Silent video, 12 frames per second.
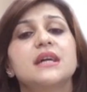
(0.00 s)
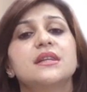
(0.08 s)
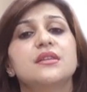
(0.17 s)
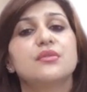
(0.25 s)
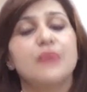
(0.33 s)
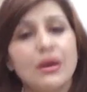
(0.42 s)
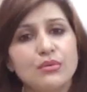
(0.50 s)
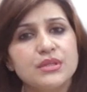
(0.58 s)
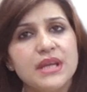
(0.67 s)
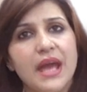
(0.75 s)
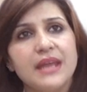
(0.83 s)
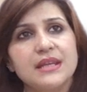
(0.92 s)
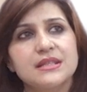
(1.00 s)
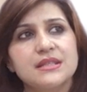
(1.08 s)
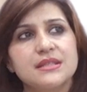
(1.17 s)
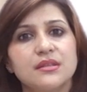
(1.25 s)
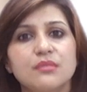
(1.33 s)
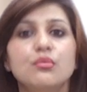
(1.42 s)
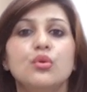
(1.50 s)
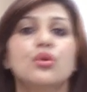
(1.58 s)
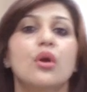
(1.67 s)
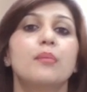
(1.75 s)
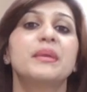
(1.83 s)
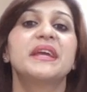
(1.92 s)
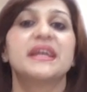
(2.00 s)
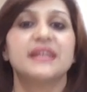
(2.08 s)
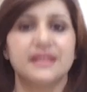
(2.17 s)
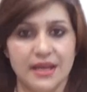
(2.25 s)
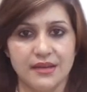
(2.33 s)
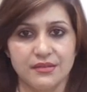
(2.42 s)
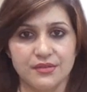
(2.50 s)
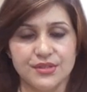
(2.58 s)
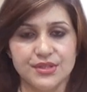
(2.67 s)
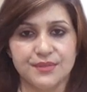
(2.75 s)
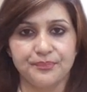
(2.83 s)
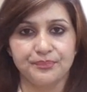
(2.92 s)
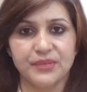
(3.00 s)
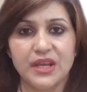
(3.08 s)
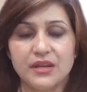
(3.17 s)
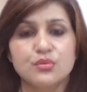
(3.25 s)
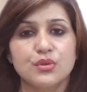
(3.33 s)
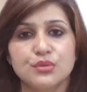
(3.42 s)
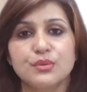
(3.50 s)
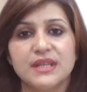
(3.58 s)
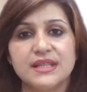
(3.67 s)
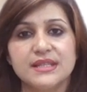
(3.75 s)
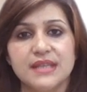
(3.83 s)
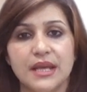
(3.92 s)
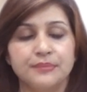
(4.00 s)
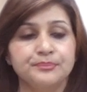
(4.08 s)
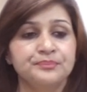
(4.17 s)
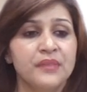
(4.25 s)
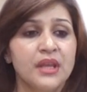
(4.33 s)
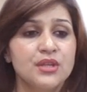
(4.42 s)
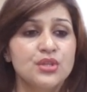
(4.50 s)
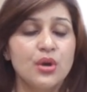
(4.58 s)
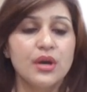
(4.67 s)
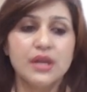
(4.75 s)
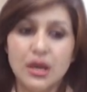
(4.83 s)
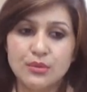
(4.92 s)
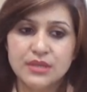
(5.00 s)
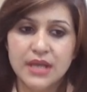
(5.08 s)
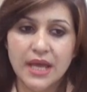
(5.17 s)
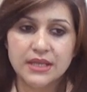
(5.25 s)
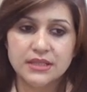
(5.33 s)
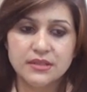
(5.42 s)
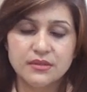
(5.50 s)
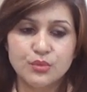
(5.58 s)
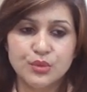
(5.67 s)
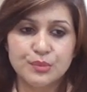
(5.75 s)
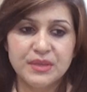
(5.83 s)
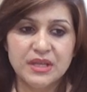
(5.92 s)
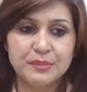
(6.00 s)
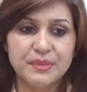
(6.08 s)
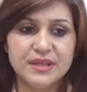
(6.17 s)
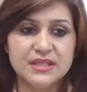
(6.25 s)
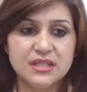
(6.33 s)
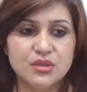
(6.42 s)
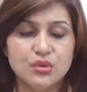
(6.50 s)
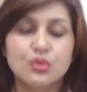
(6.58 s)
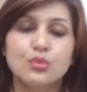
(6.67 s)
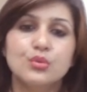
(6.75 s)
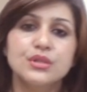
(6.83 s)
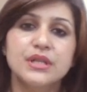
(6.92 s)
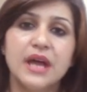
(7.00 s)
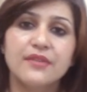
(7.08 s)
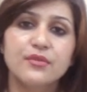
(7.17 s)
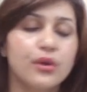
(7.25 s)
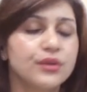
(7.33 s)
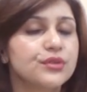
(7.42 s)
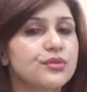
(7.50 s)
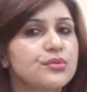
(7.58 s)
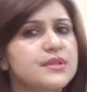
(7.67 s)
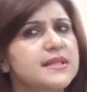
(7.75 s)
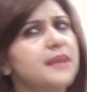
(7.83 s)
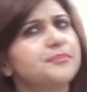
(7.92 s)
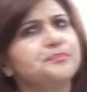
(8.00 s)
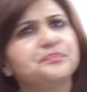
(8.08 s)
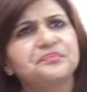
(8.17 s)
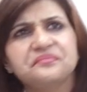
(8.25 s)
the round characters are the more complicated characters. That is what we can say. So a round character would be a person who would have gone through some